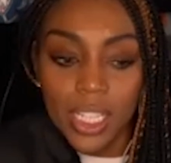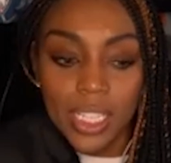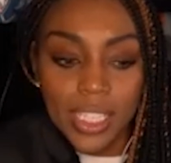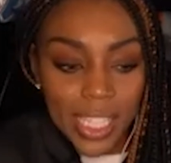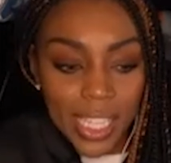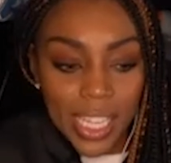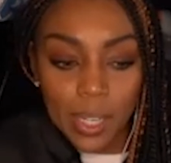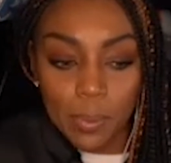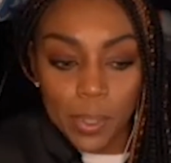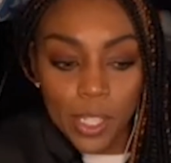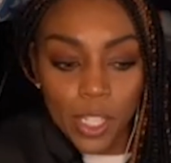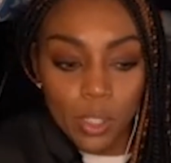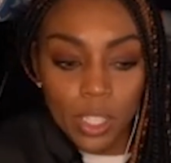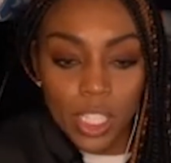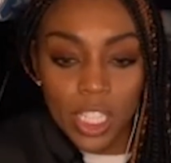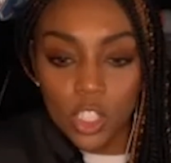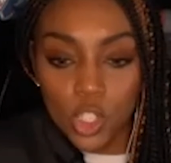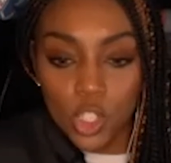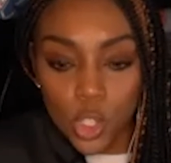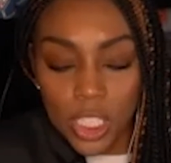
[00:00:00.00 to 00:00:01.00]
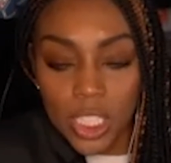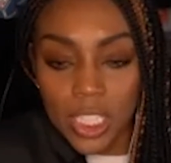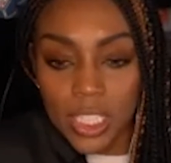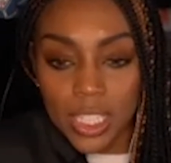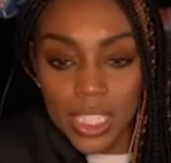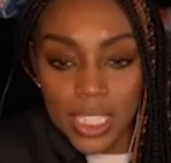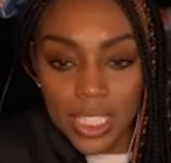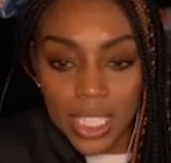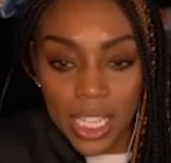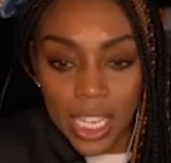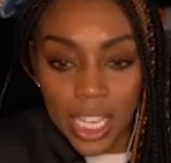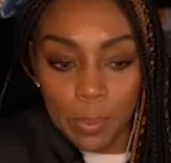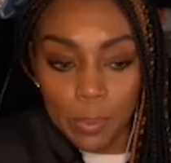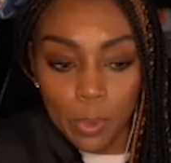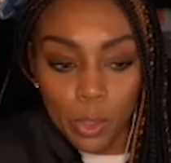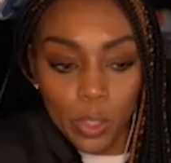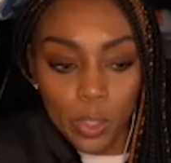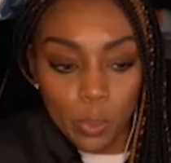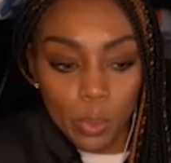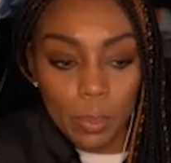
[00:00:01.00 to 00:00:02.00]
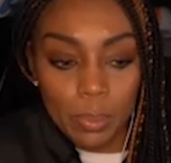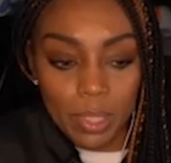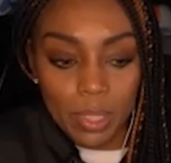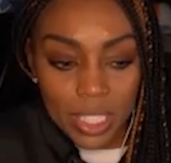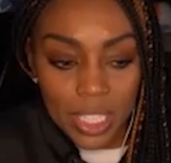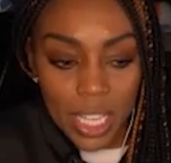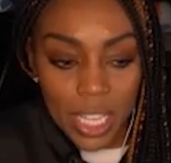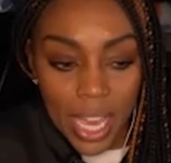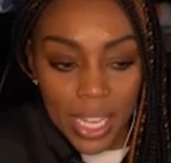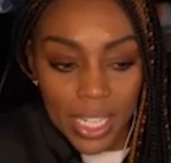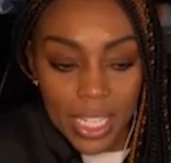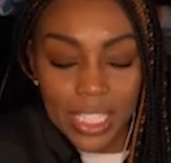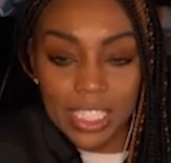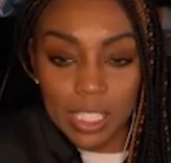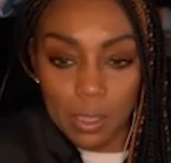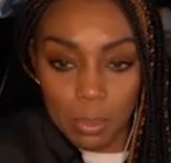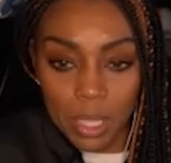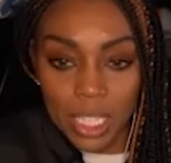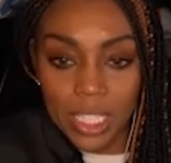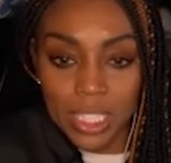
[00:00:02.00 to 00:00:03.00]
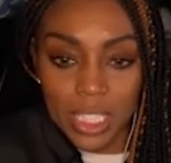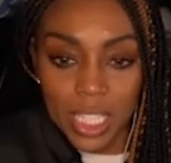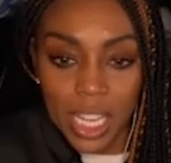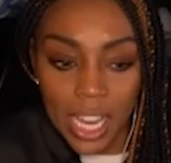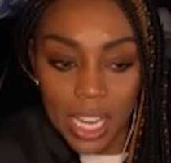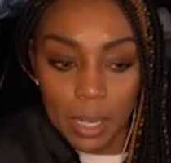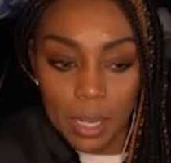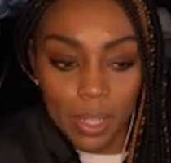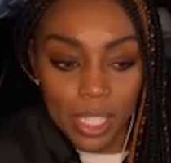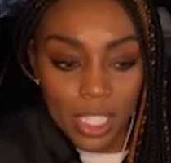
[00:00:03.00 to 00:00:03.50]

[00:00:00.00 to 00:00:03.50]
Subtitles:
Yeah, we don't get treated the same on the women's side as the men's side,